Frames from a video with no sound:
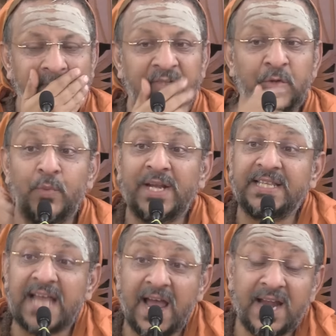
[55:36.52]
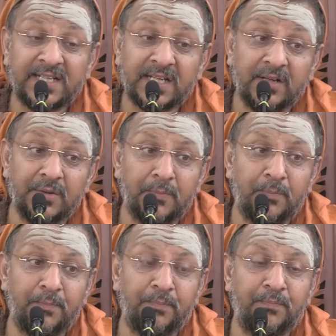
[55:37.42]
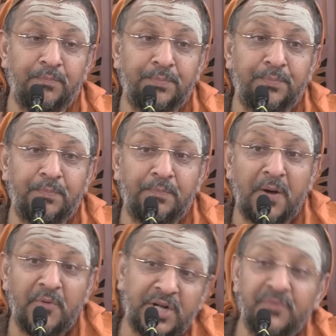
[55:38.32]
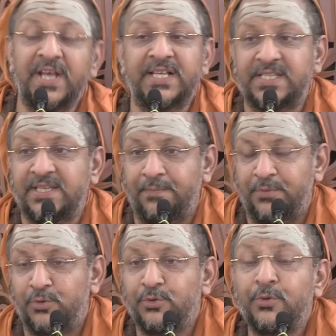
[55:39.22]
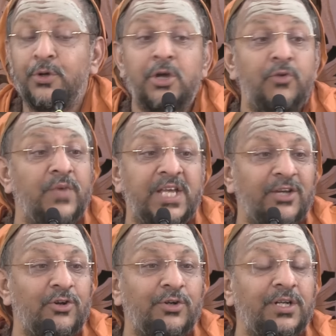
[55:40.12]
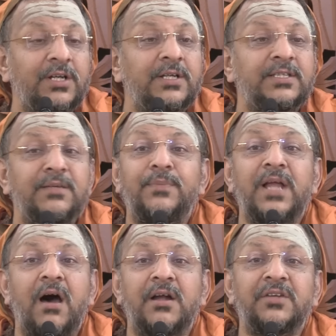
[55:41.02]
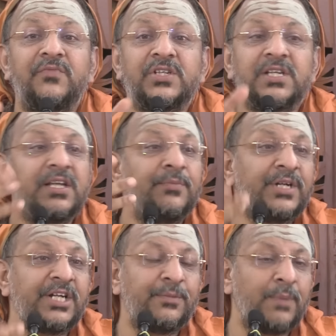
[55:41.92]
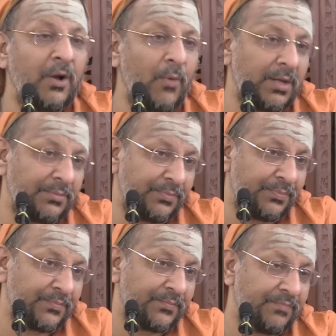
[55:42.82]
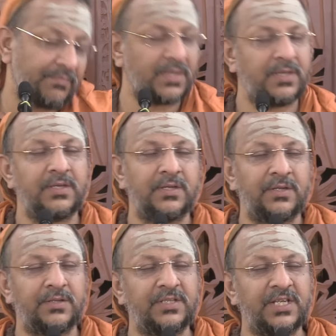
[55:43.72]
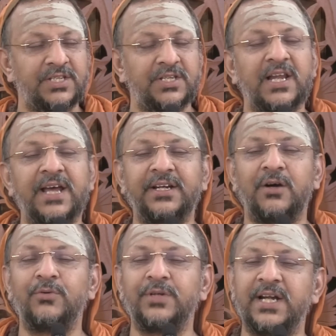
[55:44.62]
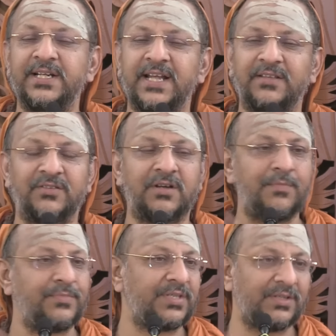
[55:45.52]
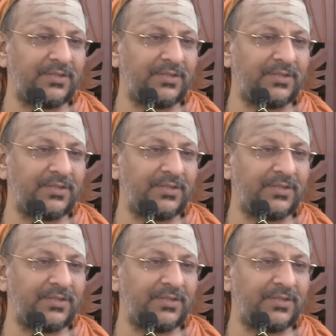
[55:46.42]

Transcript: when that power wakes up, you know, we cannot simply artificially imitate Bhagavan. Just lie down and death comes.